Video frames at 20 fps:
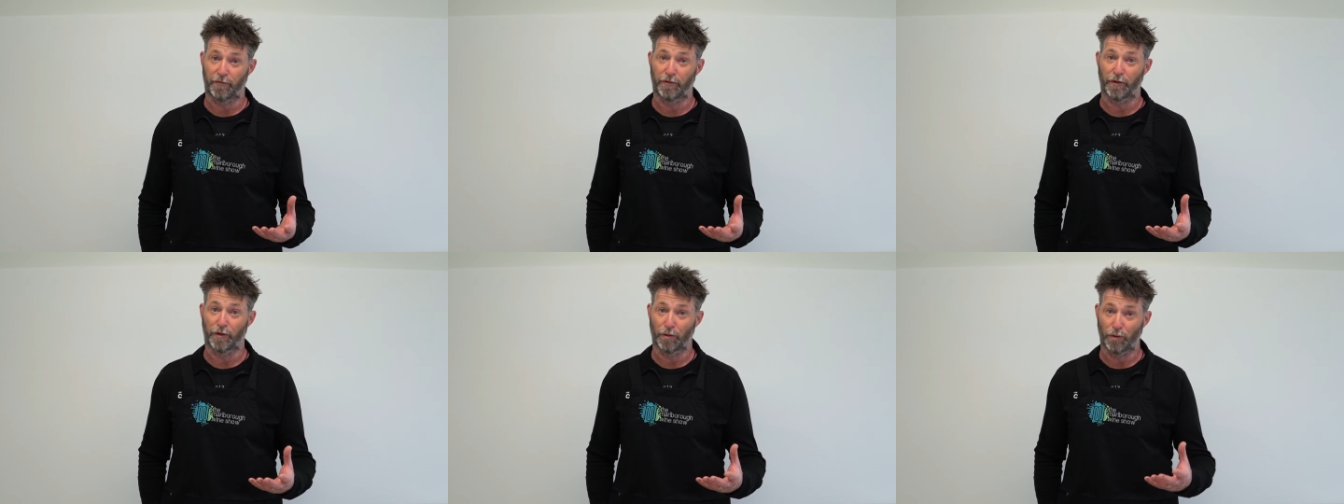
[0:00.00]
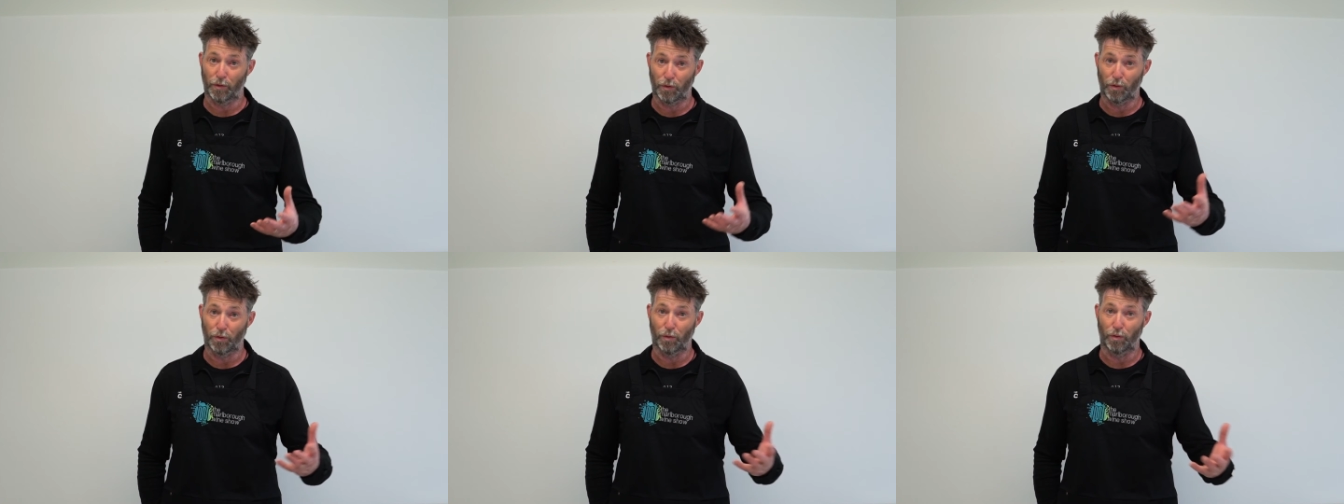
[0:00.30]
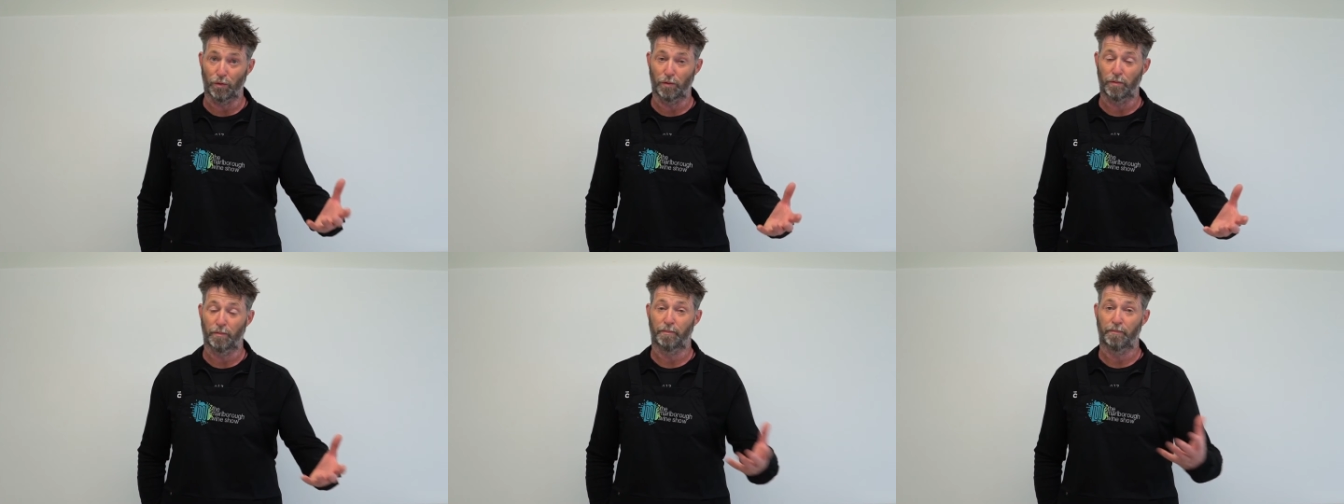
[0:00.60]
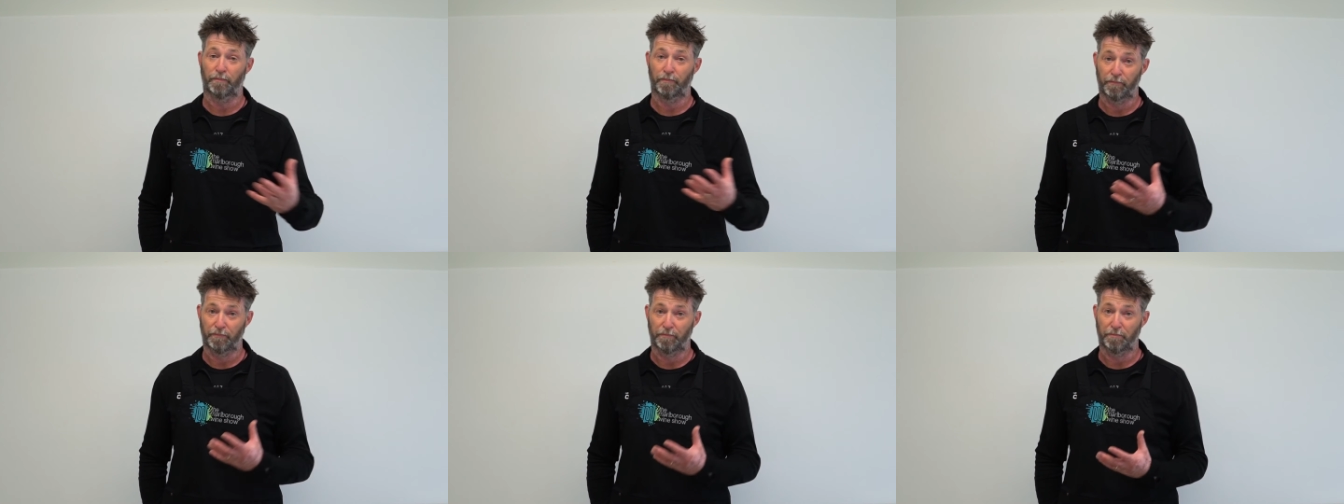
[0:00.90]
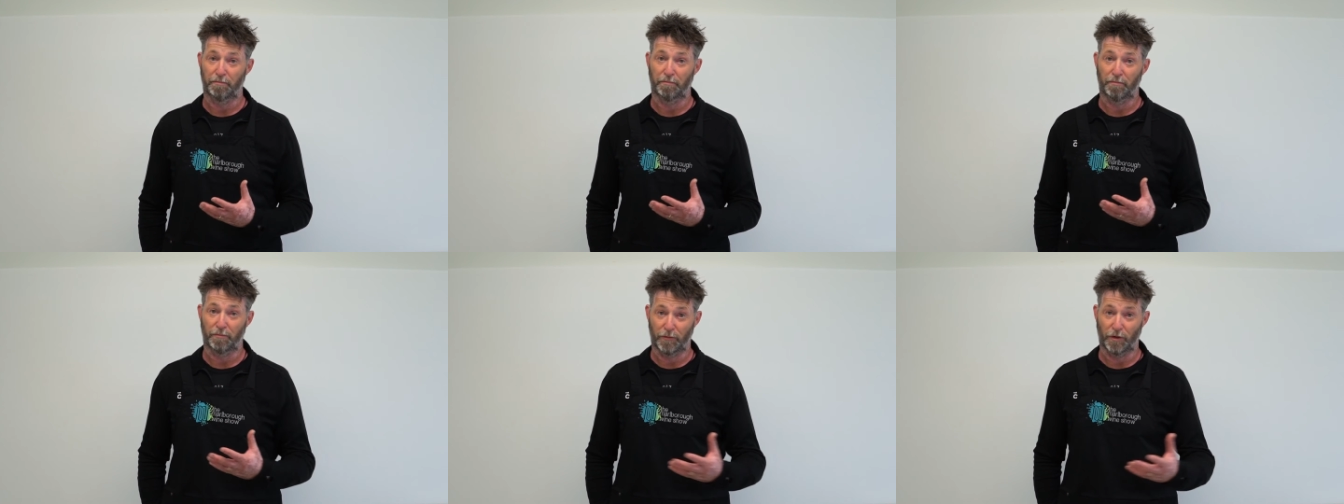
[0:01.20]
all,
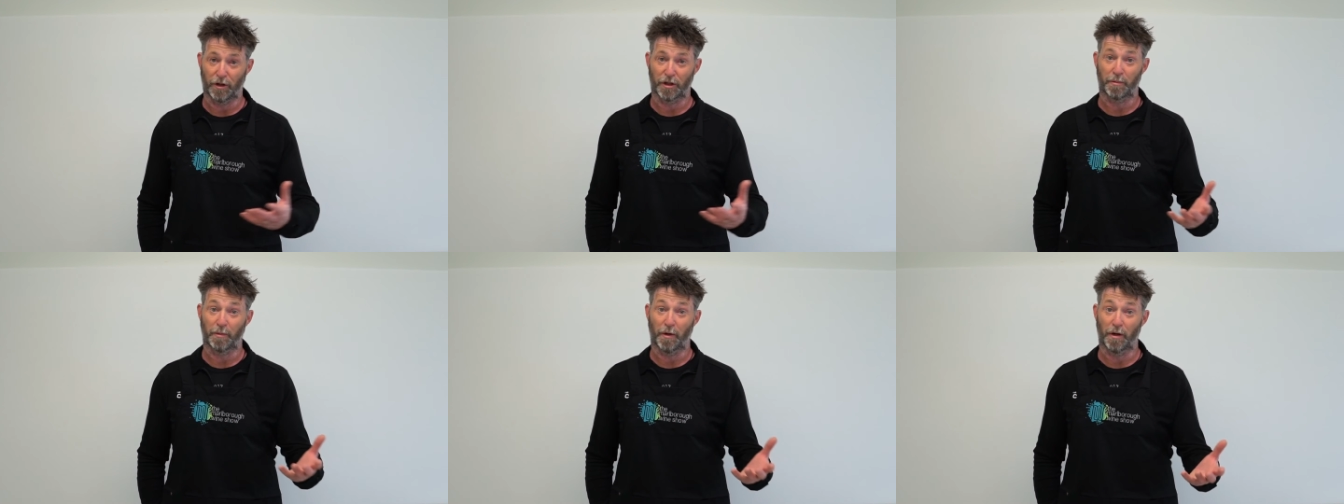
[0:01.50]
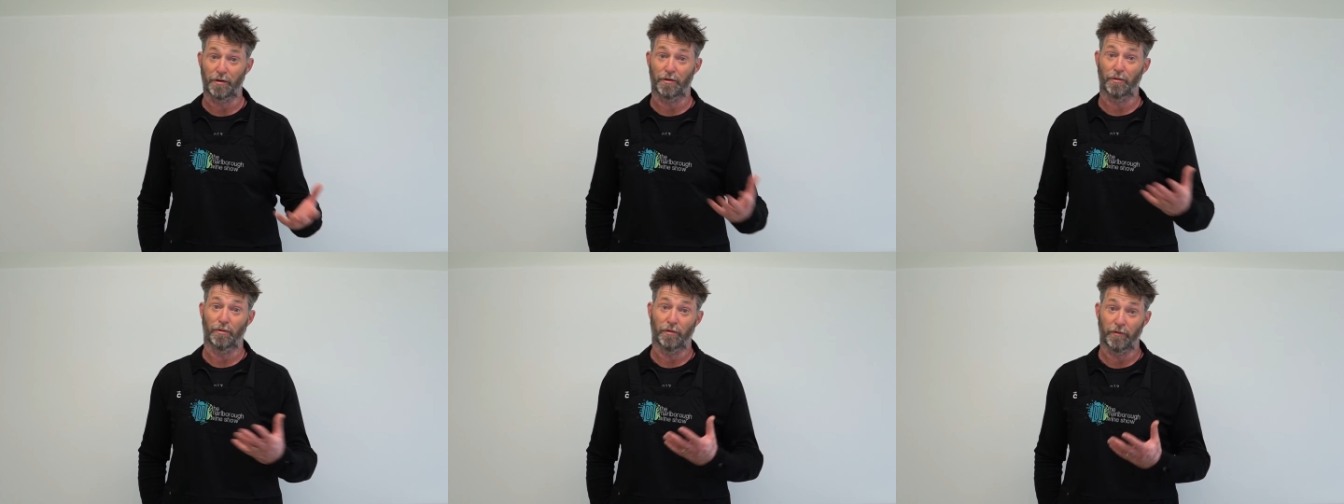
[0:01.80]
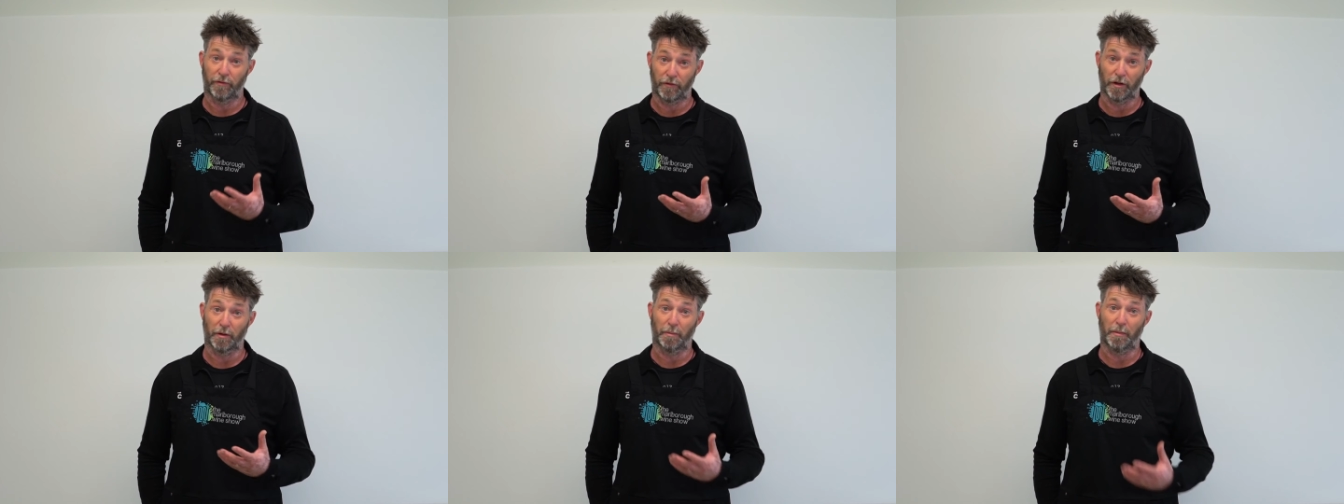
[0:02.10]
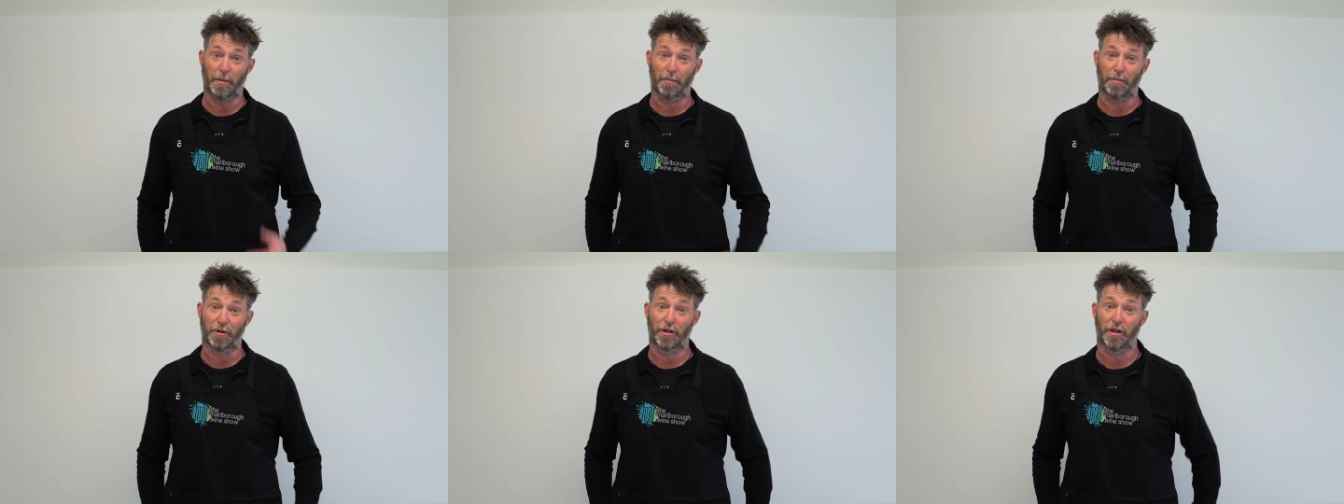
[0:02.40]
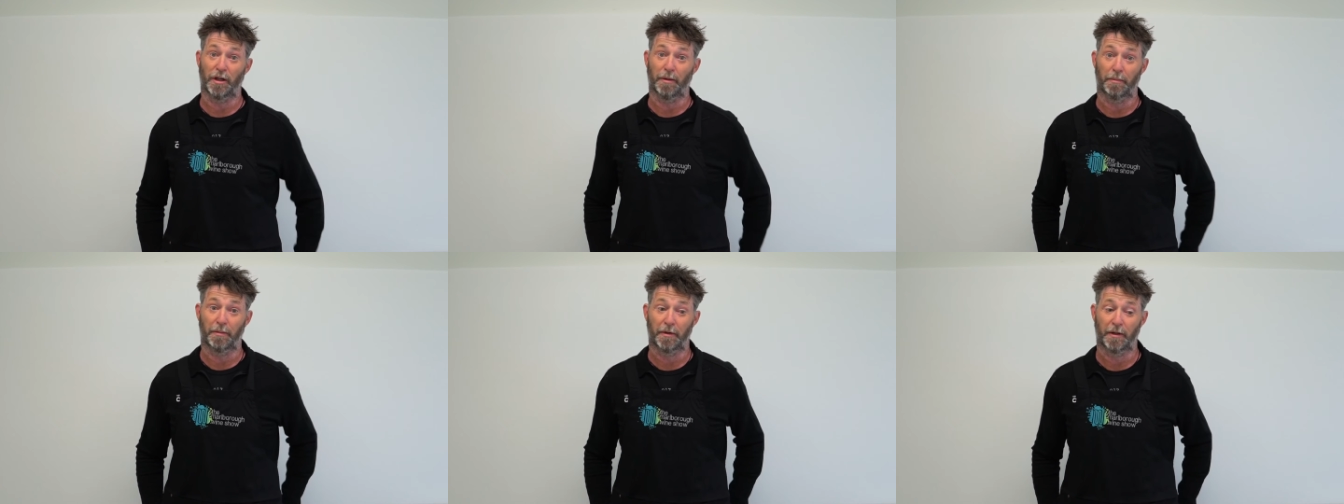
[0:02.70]
I suppose, for the
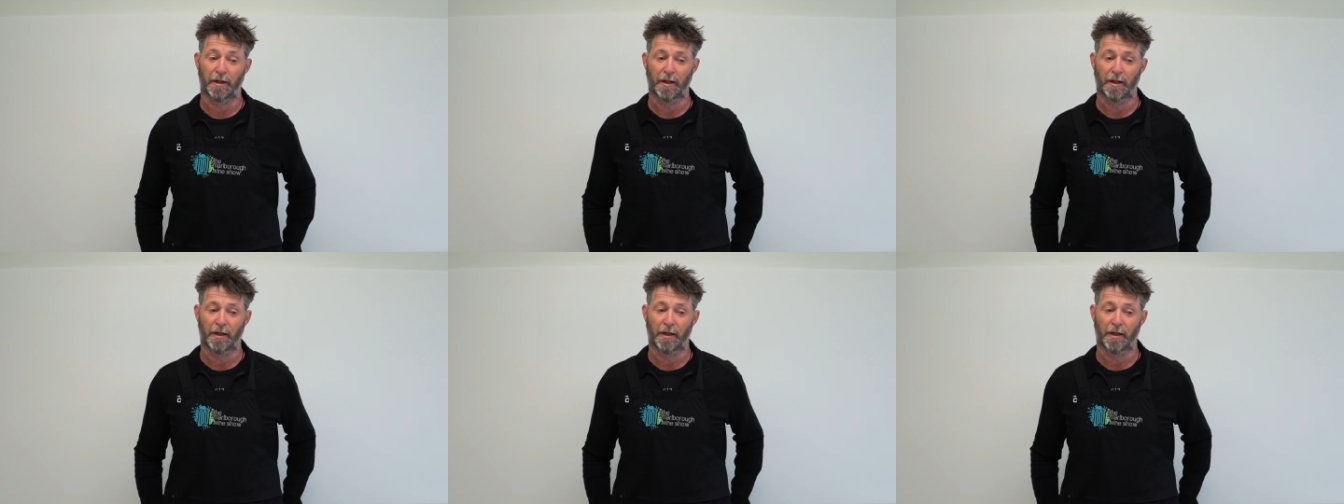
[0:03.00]
membership.